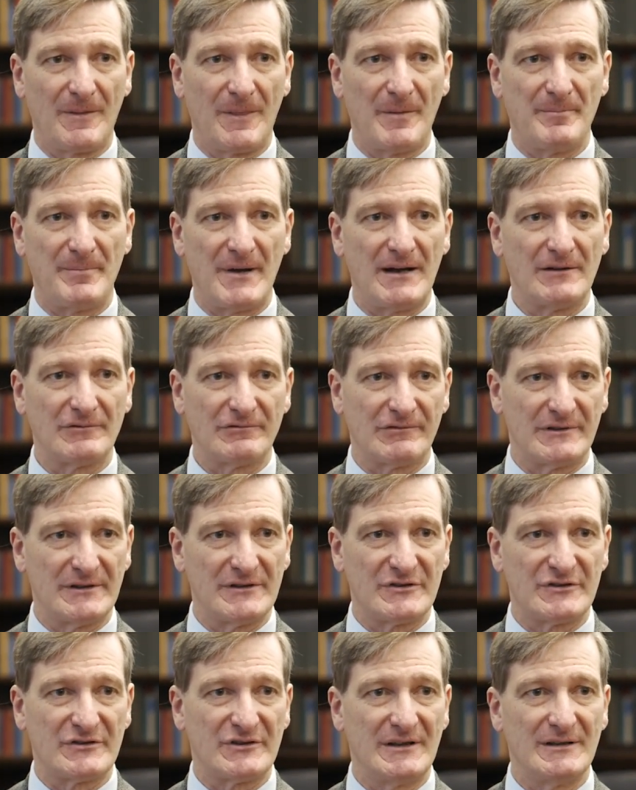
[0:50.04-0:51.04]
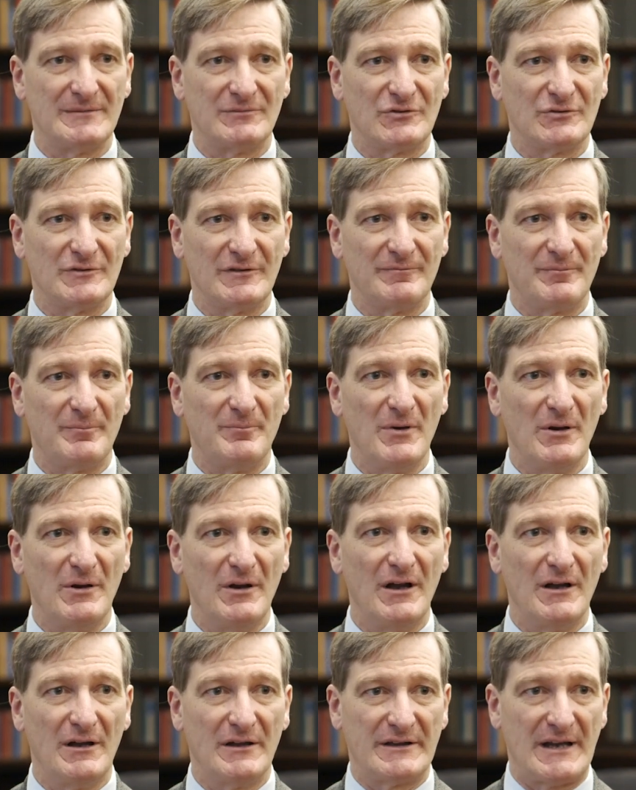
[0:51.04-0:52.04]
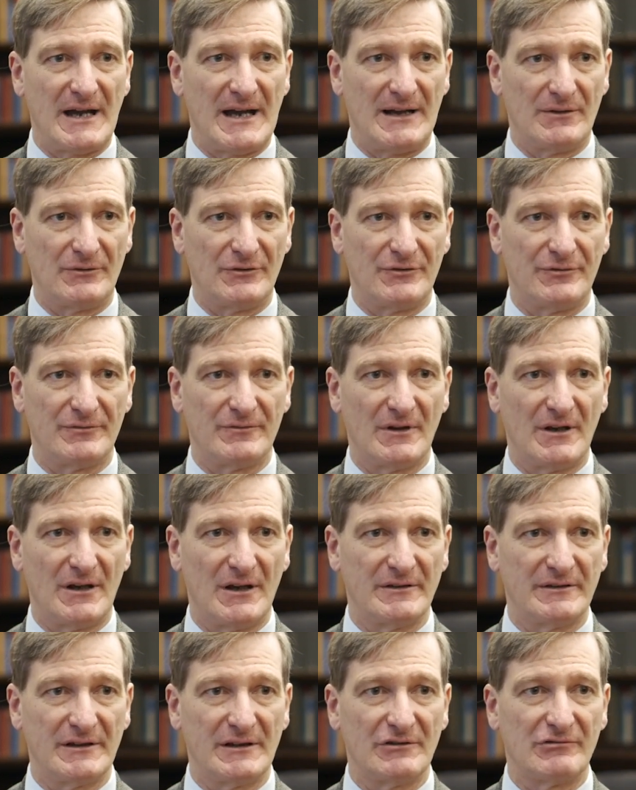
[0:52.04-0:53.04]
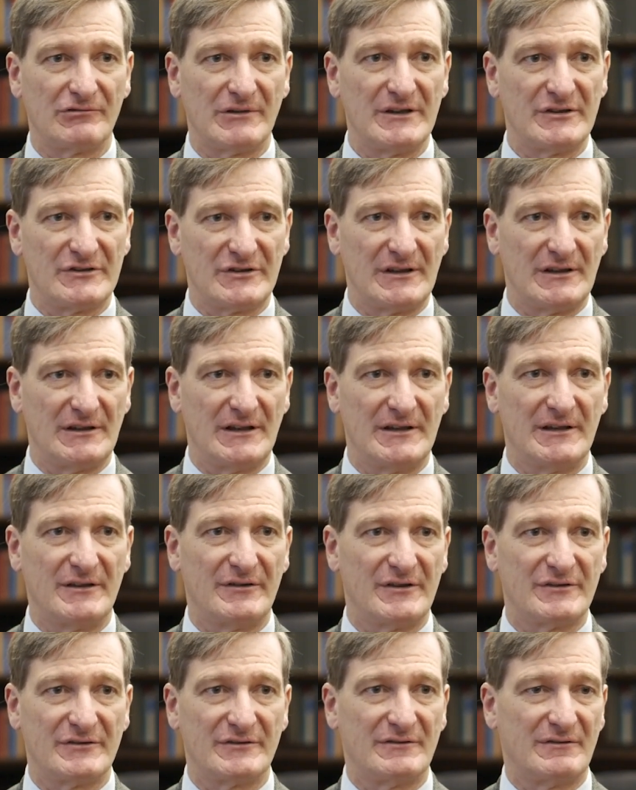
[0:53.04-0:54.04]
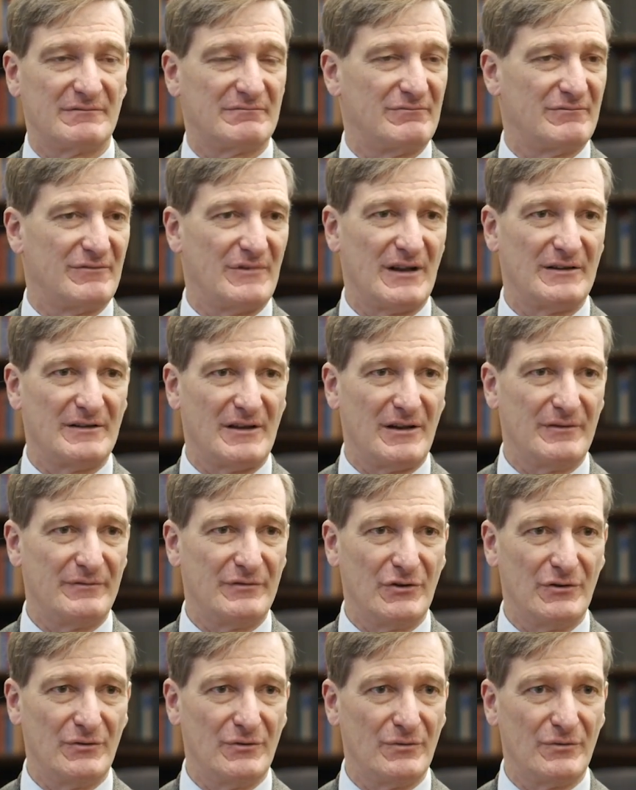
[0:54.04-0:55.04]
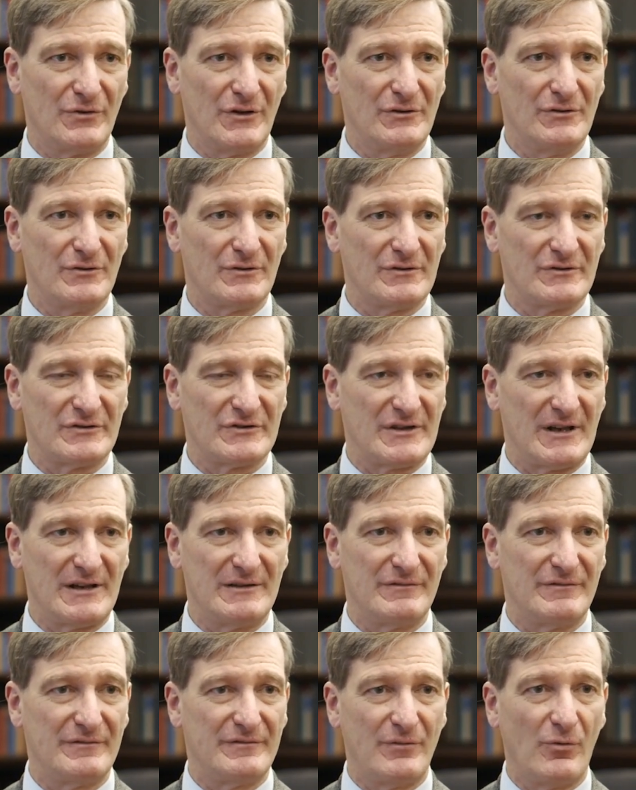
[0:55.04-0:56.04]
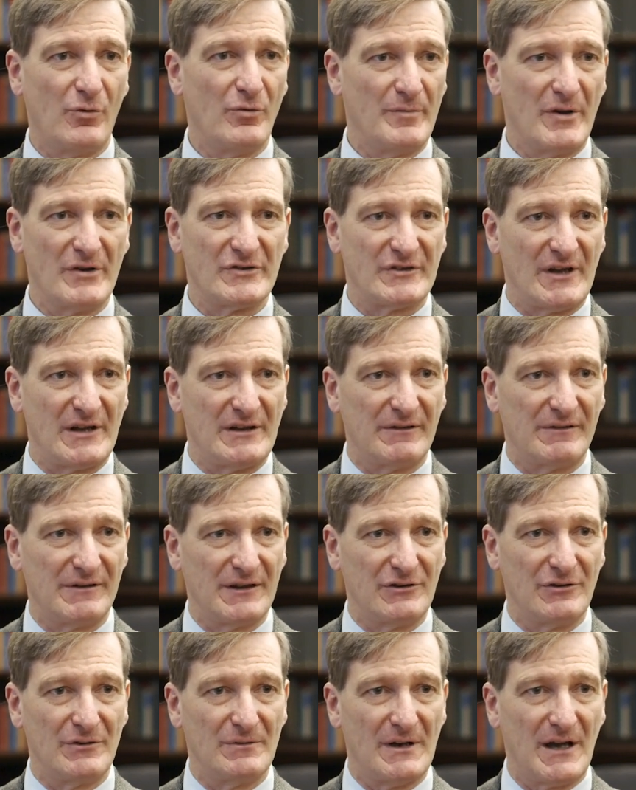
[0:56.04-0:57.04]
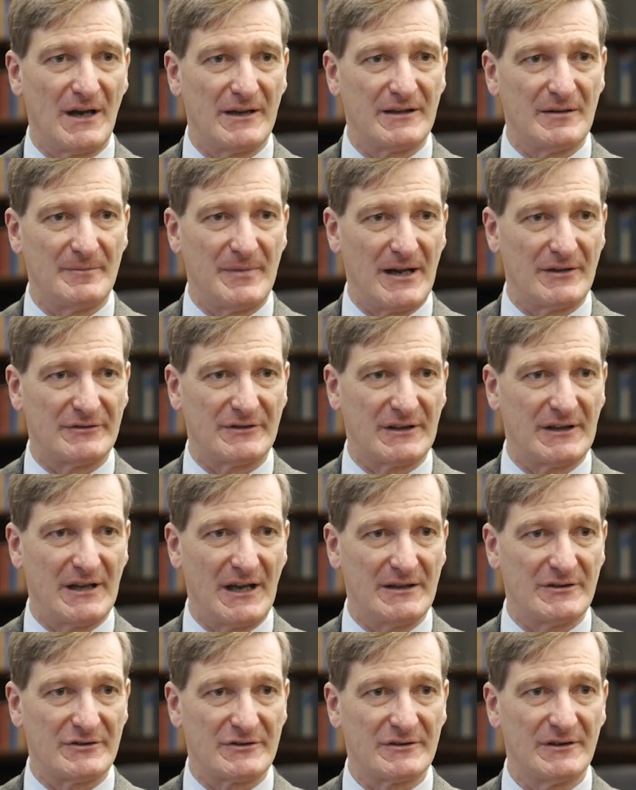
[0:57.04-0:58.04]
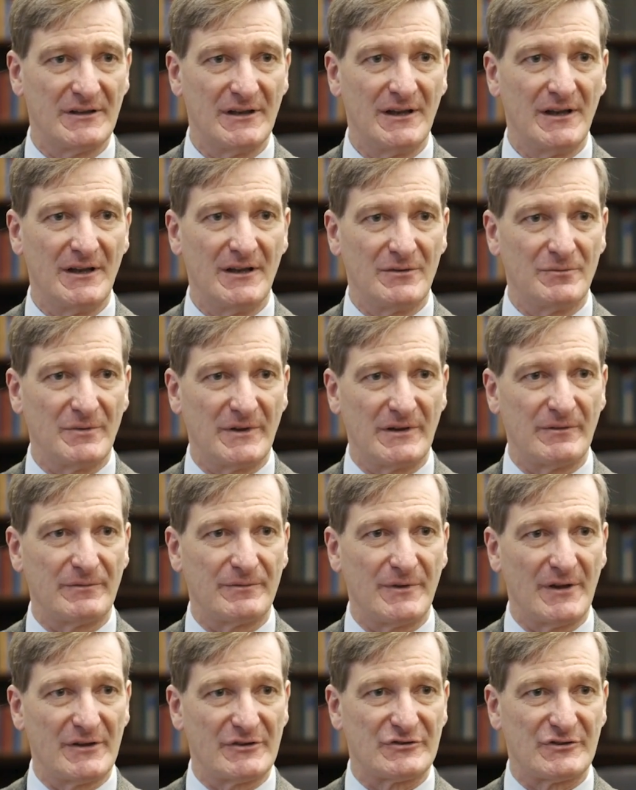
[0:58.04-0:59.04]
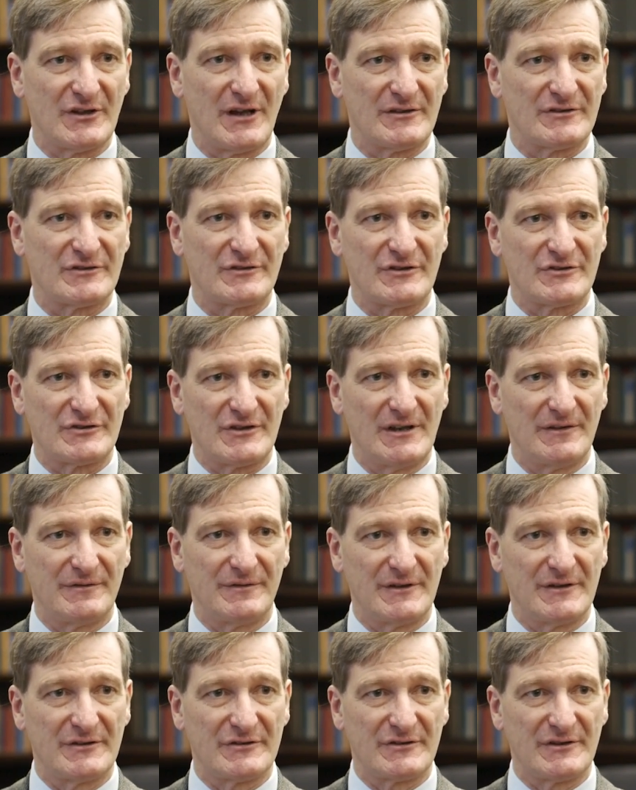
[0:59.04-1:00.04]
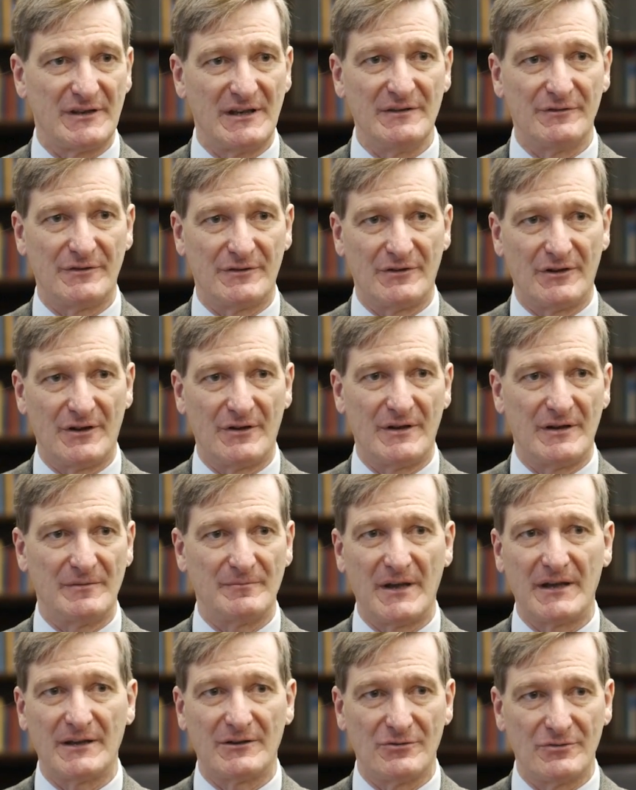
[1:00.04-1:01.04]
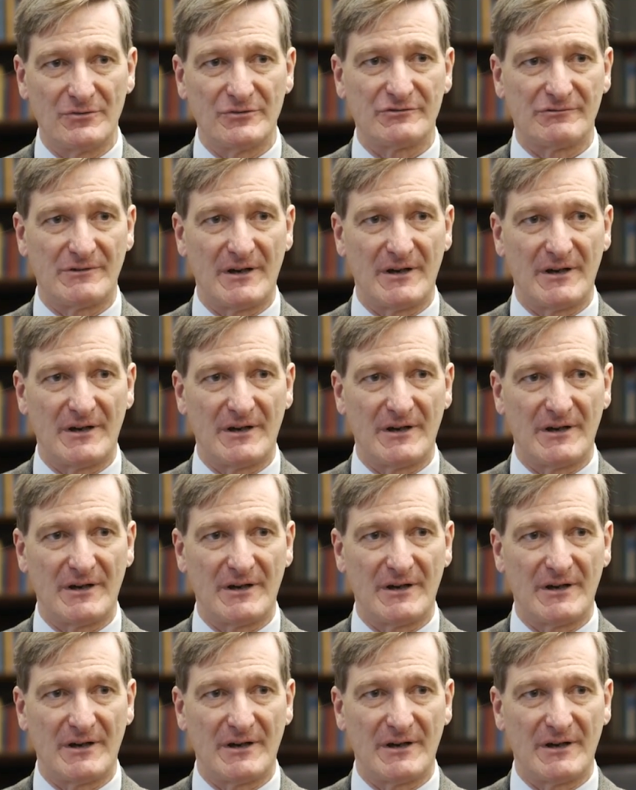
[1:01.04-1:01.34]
the boundaries seem to have blurred out, and increasingly there's a view that you can say almost anything you like about a case when it first starts to surface, even though it may cause